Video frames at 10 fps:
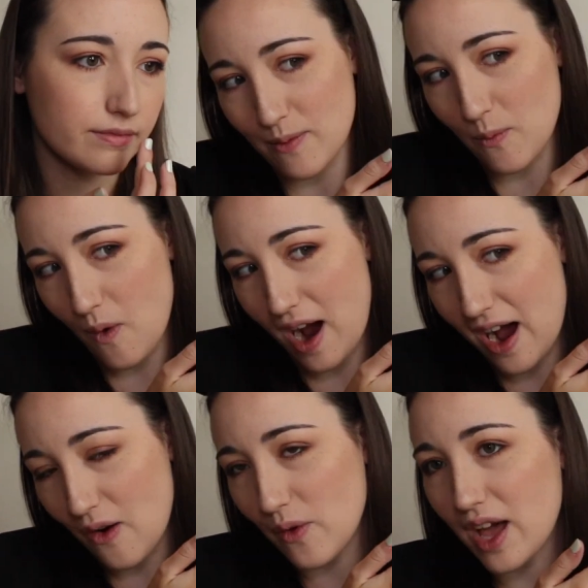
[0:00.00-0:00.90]

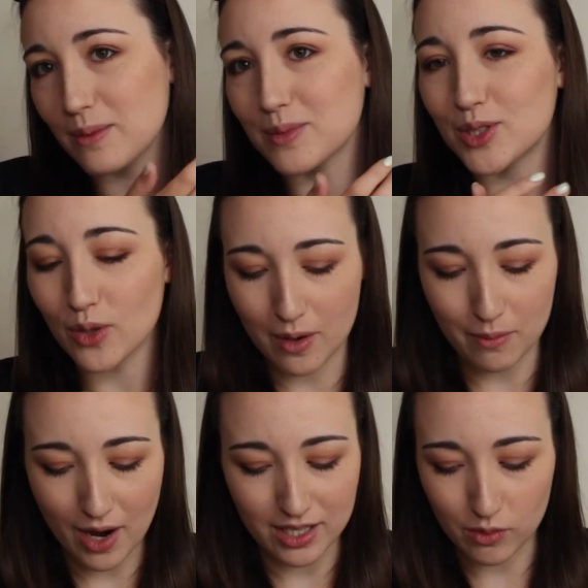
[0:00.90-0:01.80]
Wow, I'm so
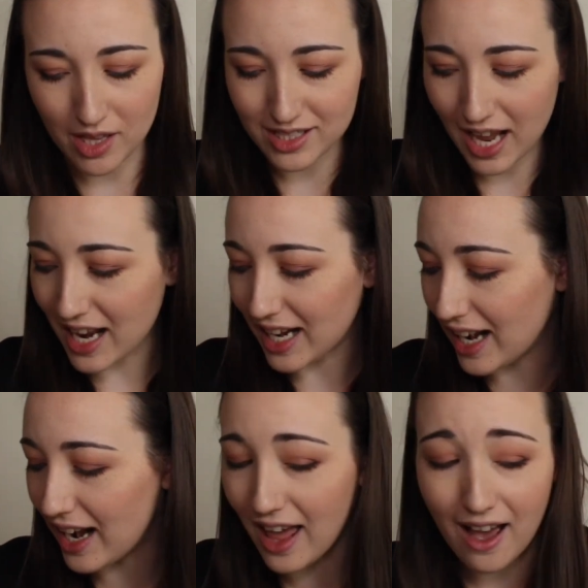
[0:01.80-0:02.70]
impressed with this. I
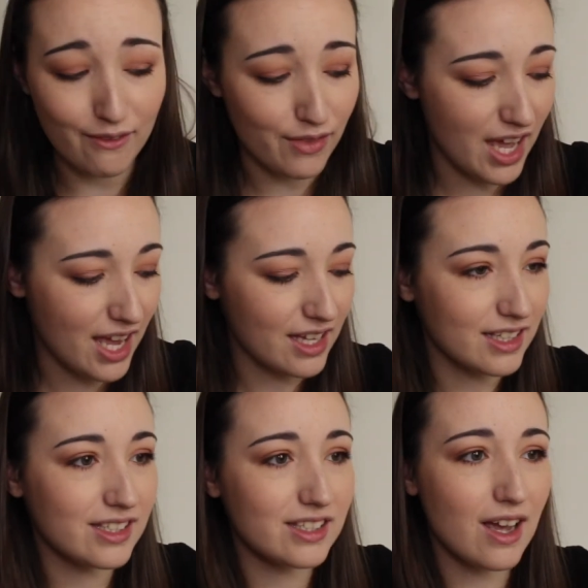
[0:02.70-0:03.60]
love
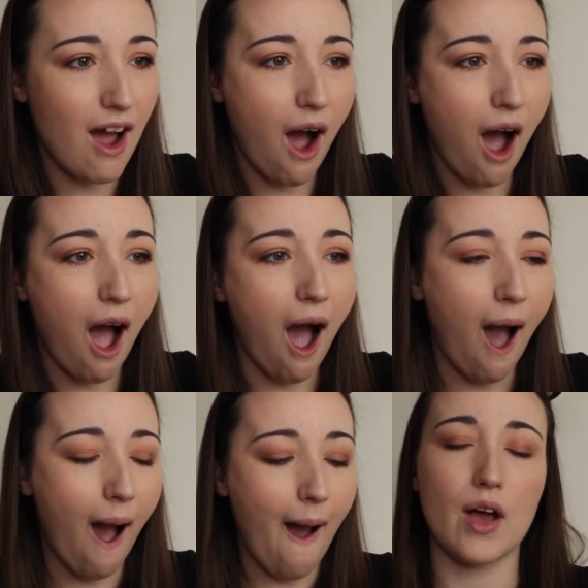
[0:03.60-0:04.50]
this.
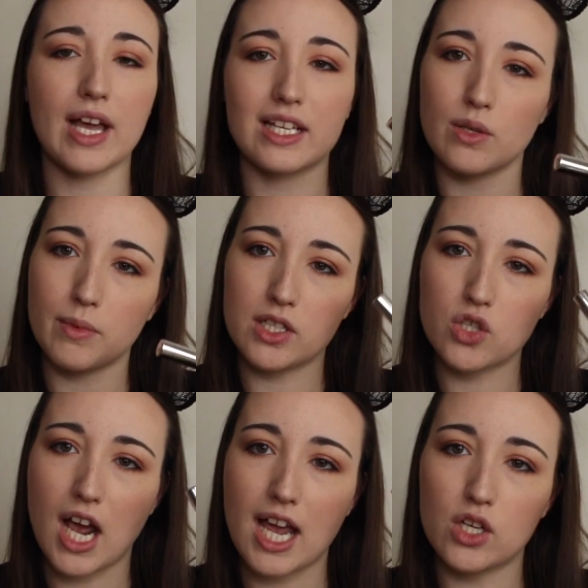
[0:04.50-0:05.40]
Okay, so I'm going to
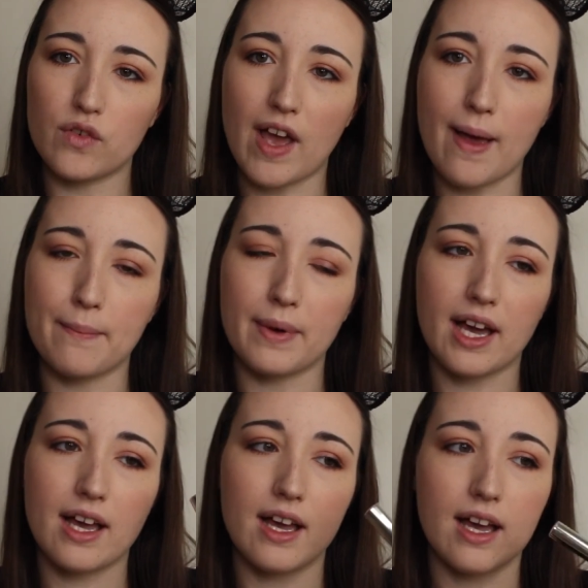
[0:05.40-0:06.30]
try
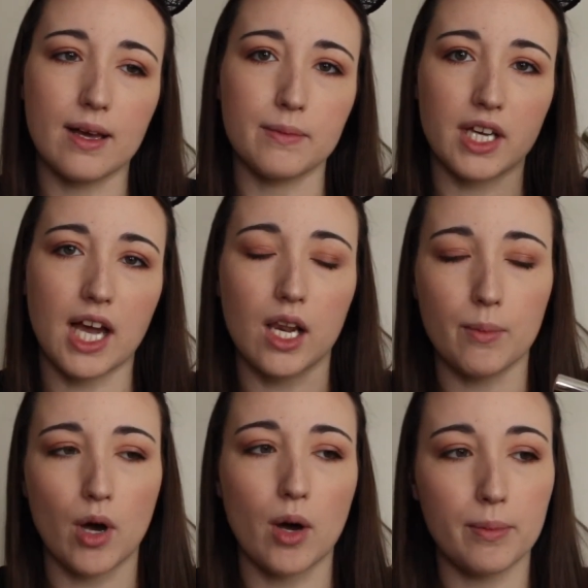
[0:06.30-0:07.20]
November, the
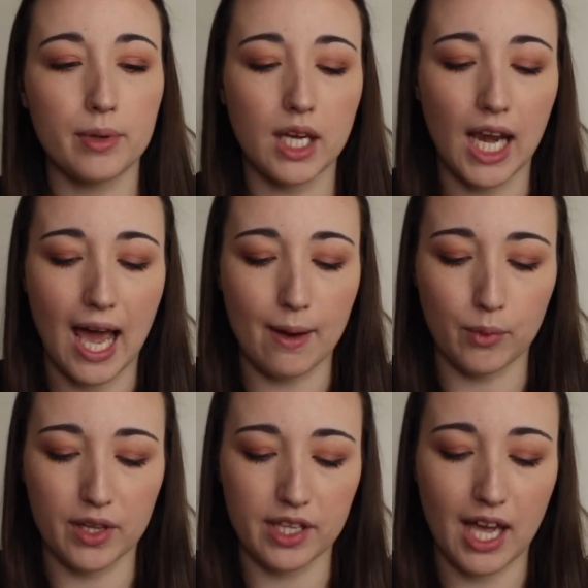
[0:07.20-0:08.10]
Colourpop collab
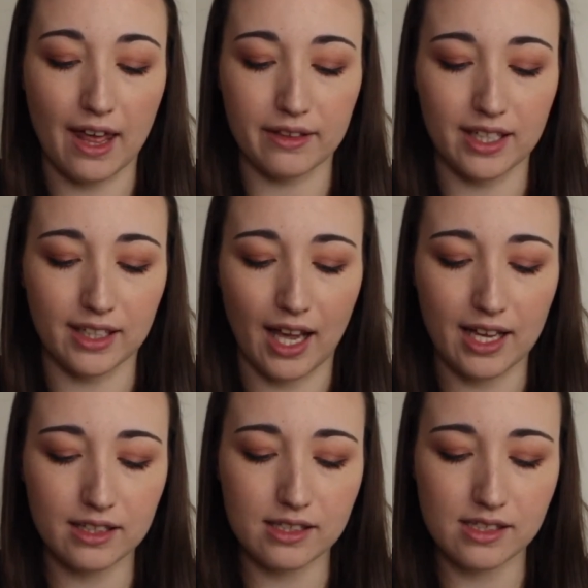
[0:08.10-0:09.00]
with Kathleen
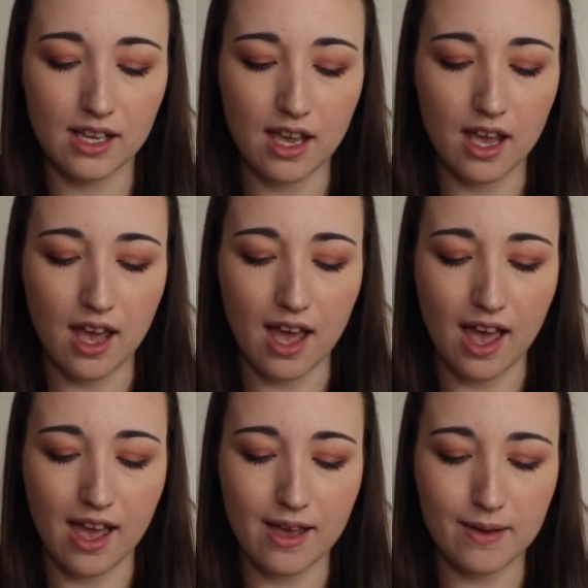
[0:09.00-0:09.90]
Lights.
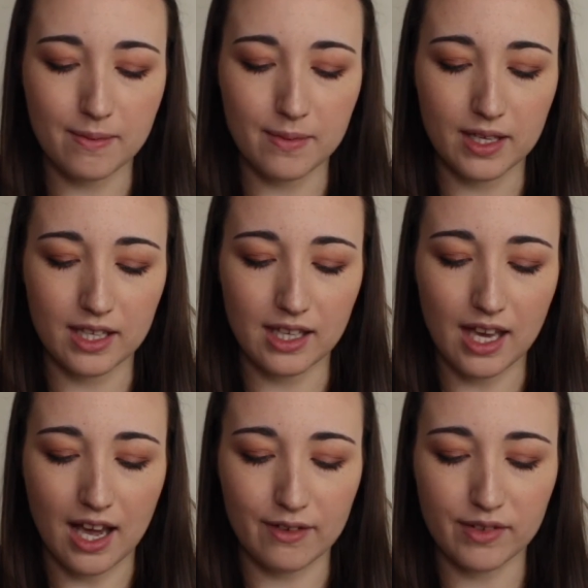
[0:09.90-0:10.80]

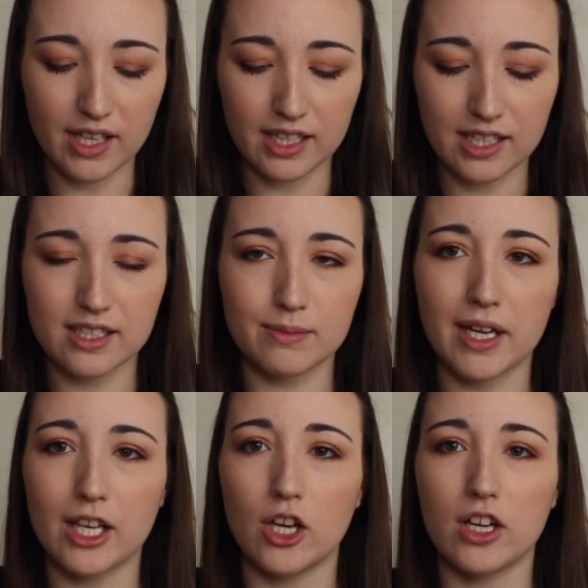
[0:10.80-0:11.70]
Yeah, I feel like this
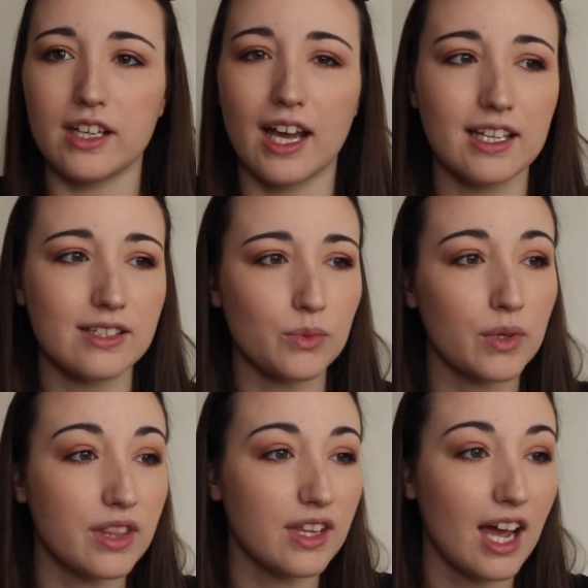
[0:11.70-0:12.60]
might look nice
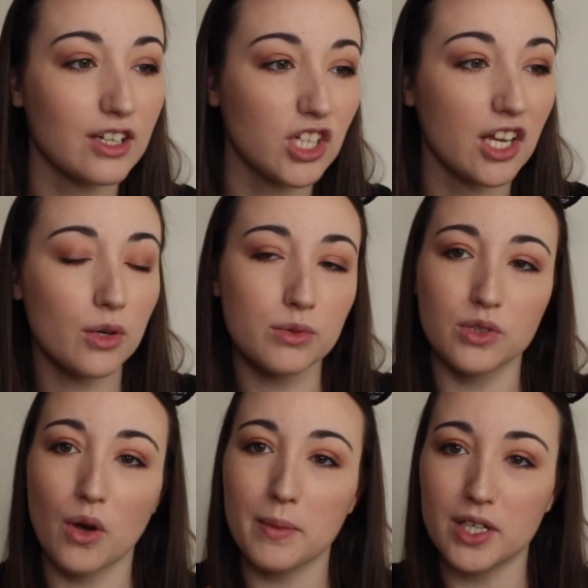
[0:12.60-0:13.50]
with the eyeshadow,
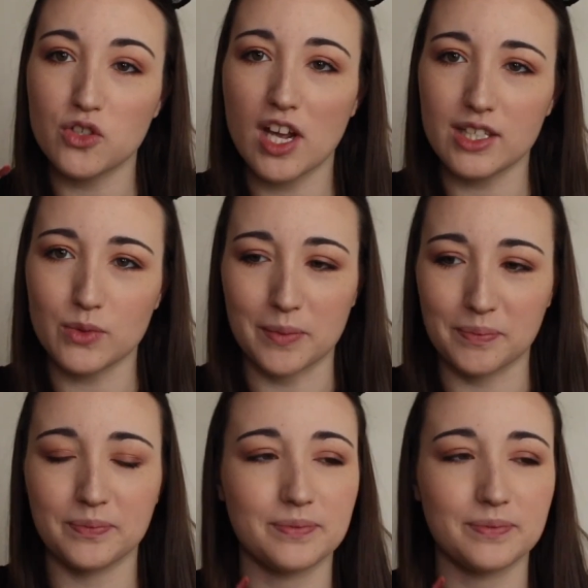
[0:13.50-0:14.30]
so I'm going to try this one.